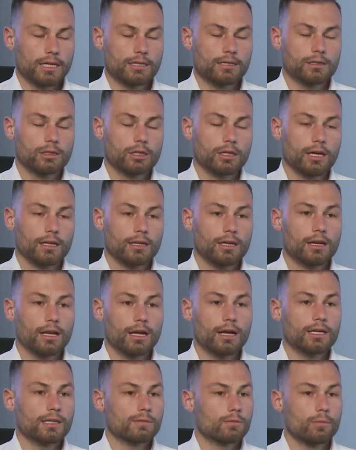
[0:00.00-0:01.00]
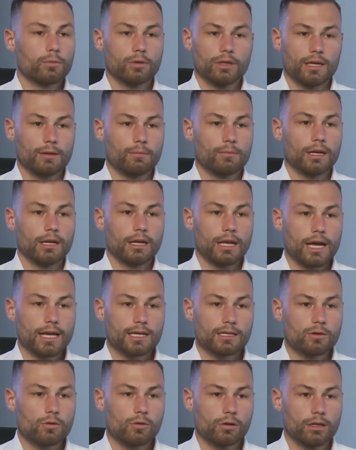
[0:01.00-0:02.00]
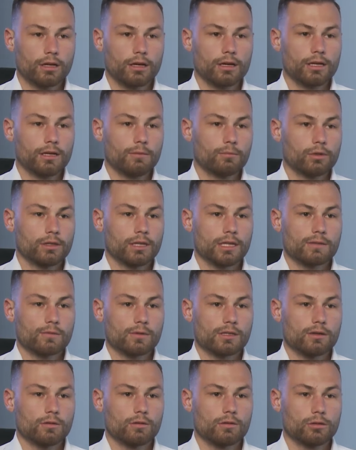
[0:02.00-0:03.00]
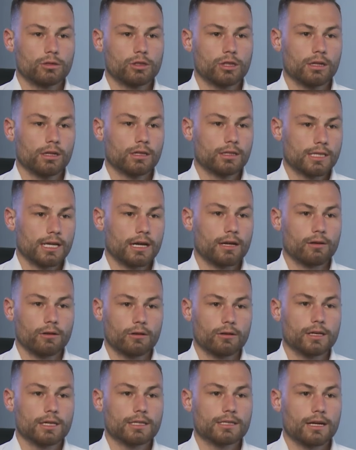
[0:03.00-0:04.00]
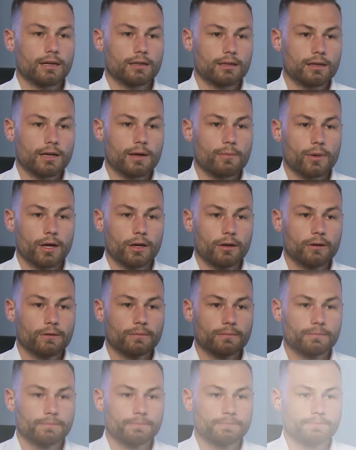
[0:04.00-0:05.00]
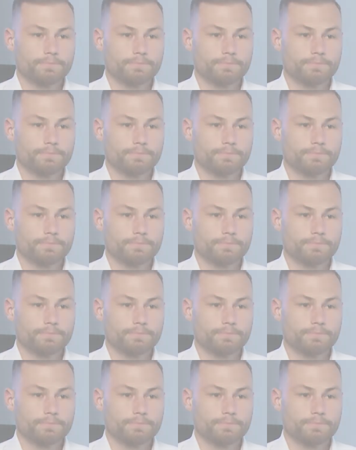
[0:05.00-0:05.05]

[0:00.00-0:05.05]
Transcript: The product development process resulted in the final S holder and a new Kickstarter campaign.